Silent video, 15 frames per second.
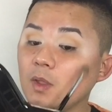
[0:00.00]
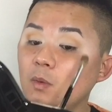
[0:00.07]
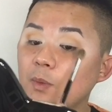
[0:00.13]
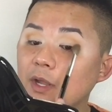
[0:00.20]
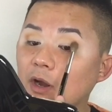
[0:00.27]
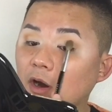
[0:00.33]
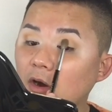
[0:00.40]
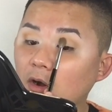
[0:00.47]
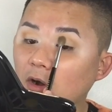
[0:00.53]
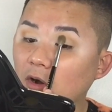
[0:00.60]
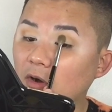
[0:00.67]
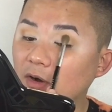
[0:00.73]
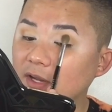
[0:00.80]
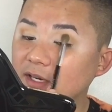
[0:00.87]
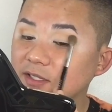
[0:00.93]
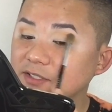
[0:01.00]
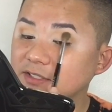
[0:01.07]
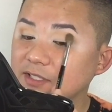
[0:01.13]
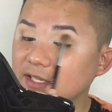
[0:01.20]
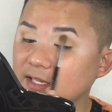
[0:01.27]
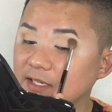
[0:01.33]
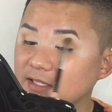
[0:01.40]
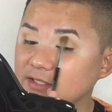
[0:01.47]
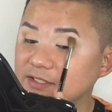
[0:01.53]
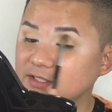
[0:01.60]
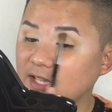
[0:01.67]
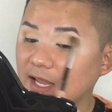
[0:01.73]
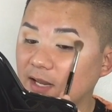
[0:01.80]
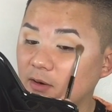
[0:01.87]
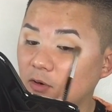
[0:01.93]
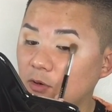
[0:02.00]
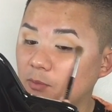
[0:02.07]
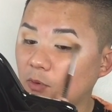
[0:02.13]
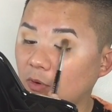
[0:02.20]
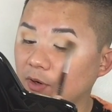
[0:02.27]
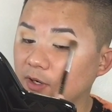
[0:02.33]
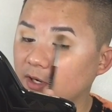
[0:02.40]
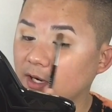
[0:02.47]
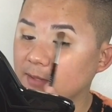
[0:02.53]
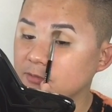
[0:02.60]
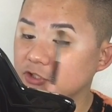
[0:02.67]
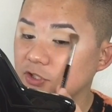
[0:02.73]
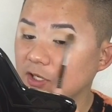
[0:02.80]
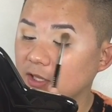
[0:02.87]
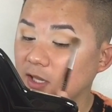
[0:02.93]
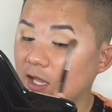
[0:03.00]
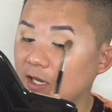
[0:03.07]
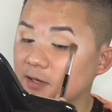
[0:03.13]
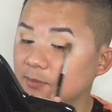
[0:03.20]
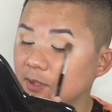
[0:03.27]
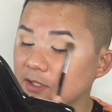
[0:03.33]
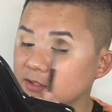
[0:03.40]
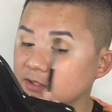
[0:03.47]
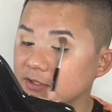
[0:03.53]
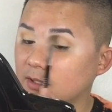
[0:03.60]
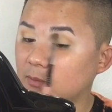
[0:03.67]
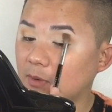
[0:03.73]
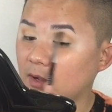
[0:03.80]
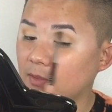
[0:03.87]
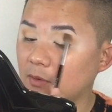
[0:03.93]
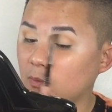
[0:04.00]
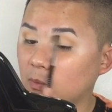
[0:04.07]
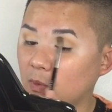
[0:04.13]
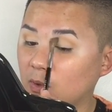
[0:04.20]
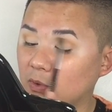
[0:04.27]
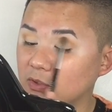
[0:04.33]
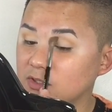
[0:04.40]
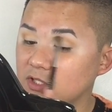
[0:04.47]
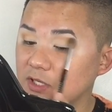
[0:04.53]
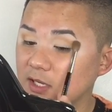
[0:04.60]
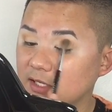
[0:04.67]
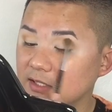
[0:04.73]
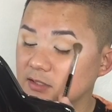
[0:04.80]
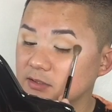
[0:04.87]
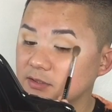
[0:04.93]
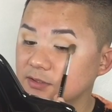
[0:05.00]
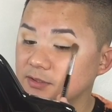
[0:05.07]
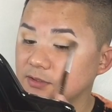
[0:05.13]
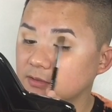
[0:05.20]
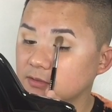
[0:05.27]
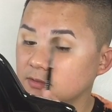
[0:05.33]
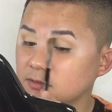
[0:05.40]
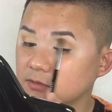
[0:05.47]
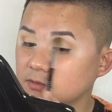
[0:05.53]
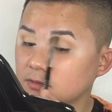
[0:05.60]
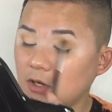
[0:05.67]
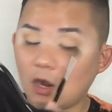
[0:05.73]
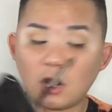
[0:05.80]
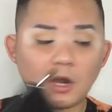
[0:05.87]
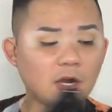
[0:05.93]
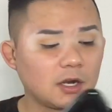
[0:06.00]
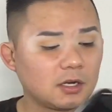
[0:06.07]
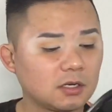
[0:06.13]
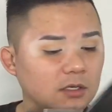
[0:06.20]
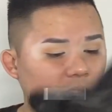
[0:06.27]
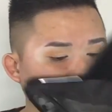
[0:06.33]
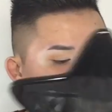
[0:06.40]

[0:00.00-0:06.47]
We are all in a stay-at-home order. I'm sure a lot of places around the world are.